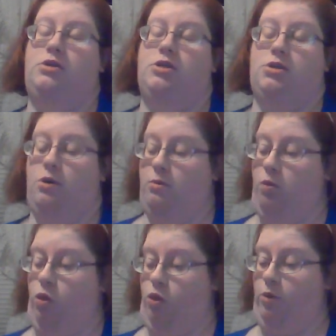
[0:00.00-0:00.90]
and just go
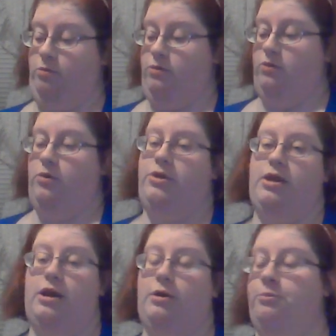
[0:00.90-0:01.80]
with
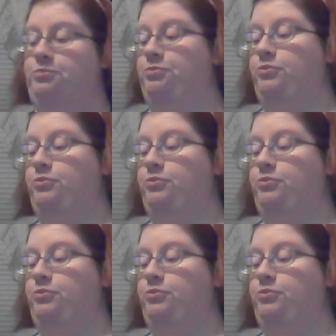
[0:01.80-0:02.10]
the needle.